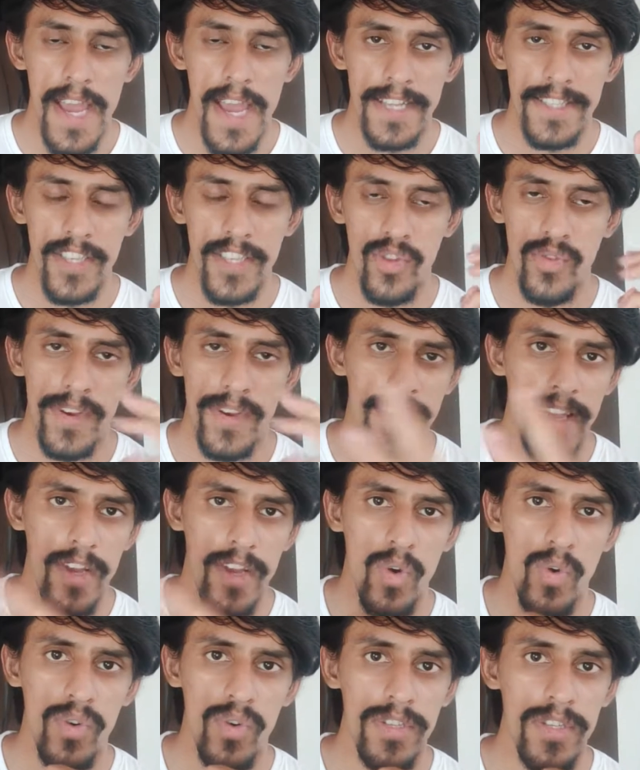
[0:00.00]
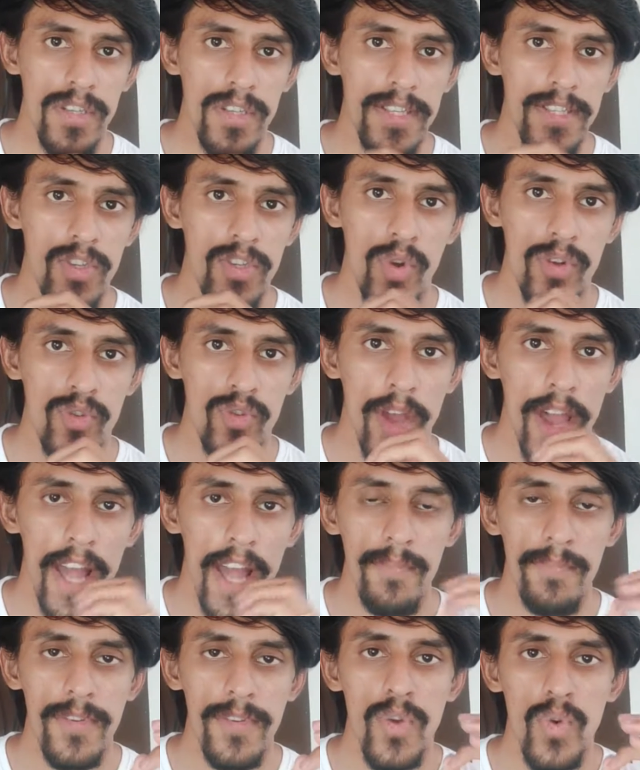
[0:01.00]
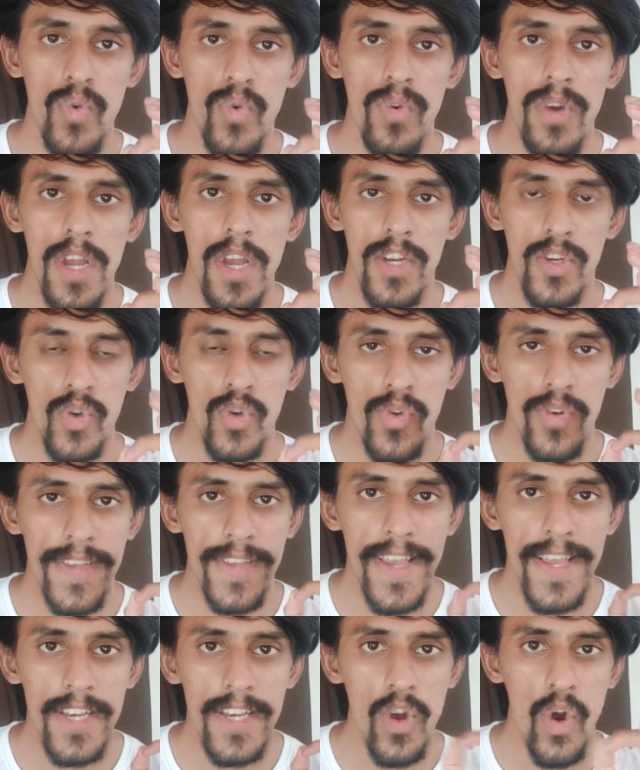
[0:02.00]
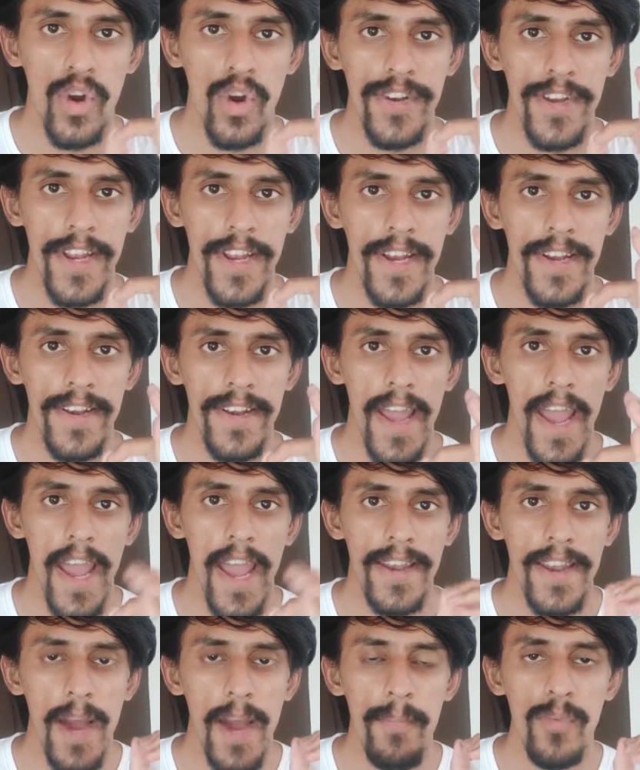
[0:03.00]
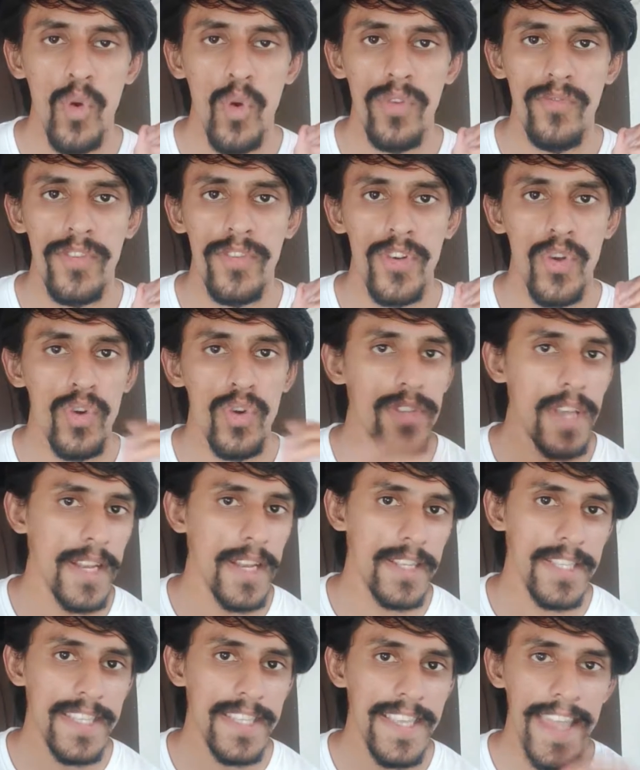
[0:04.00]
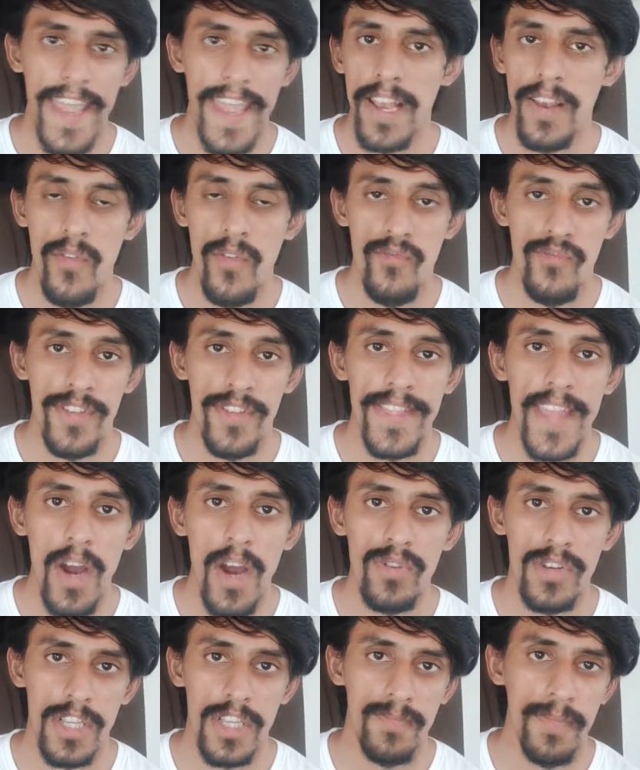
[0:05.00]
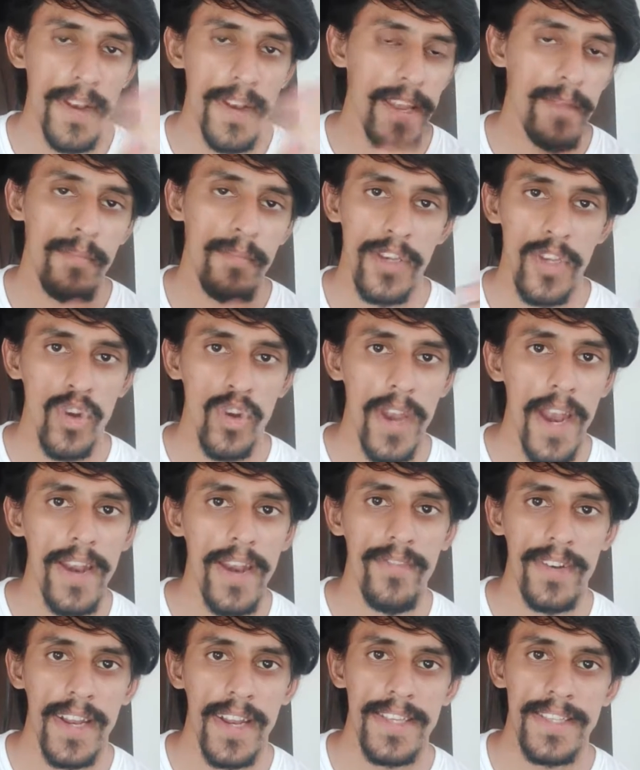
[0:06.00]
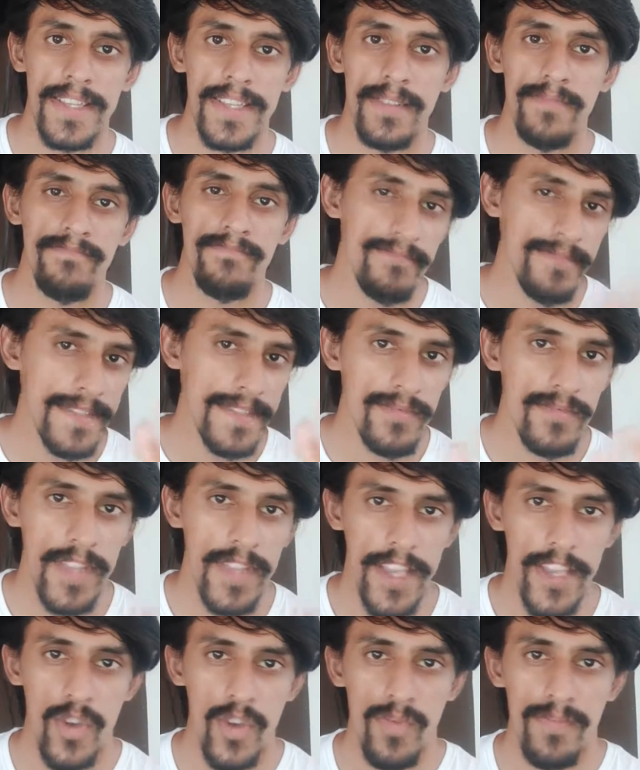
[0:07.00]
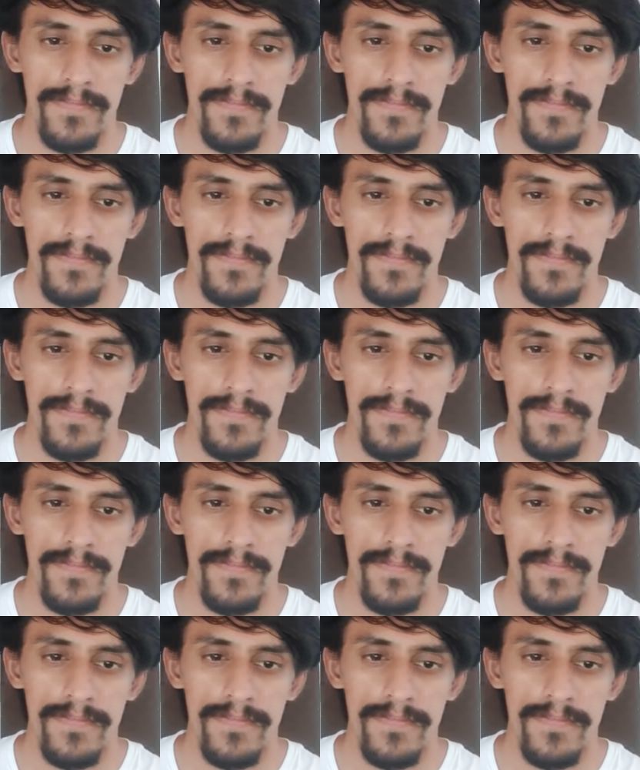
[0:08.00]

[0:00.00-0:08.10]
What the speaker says: It's a 3-day course. It's going to help you to create content and upload videos and scale without spending money on advertising. Thank you.